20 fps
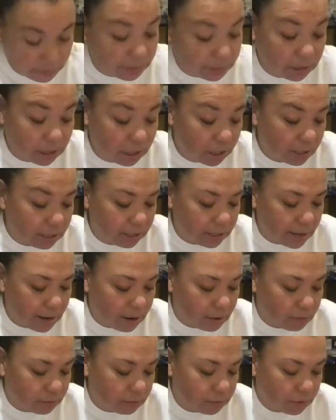Cut it
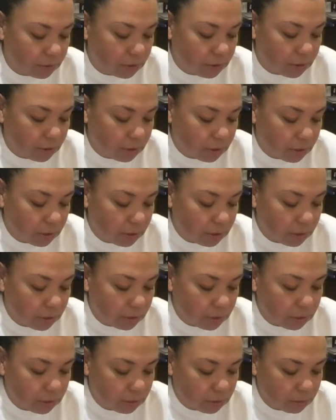out.
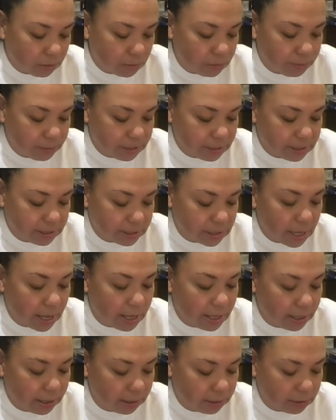What am I
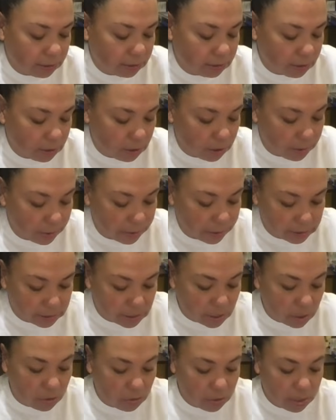saying? All right,
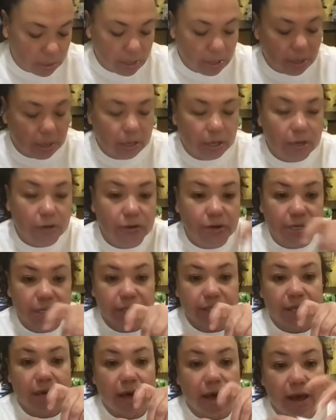so here it
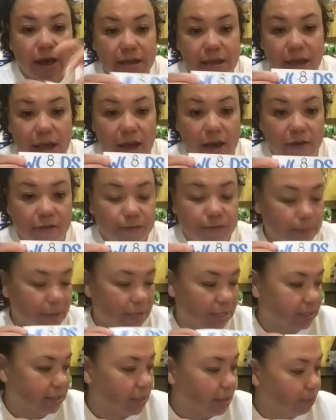is. I have
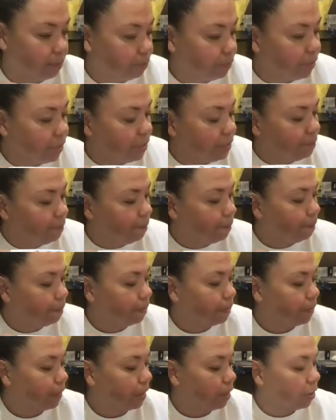my template,
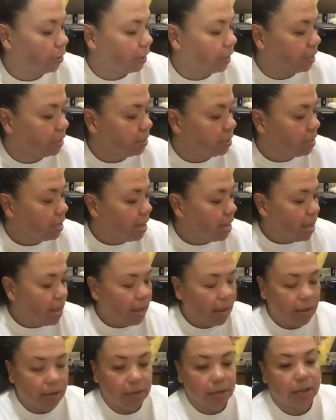all right?
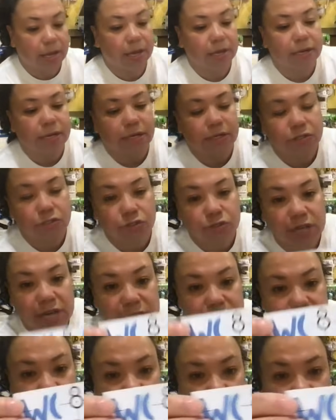And as you
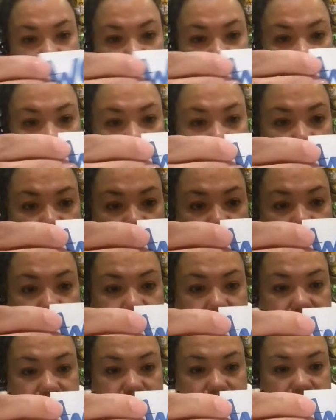guys can see, it
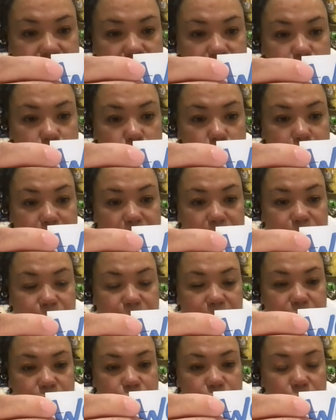has the snowman
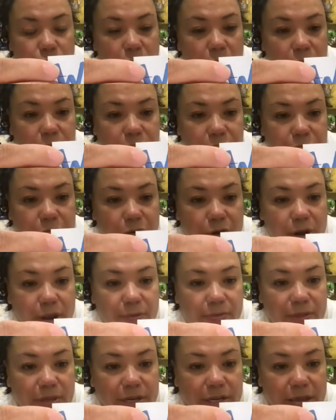feature on here,
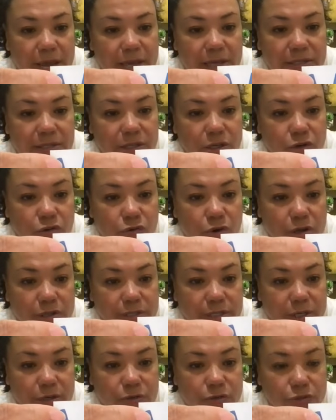and then it has the
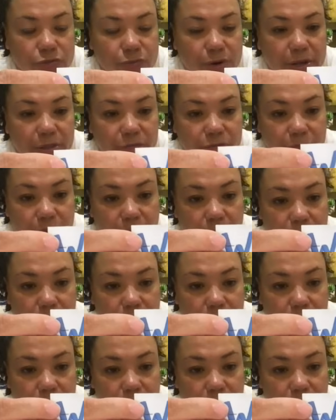crosshairs right there,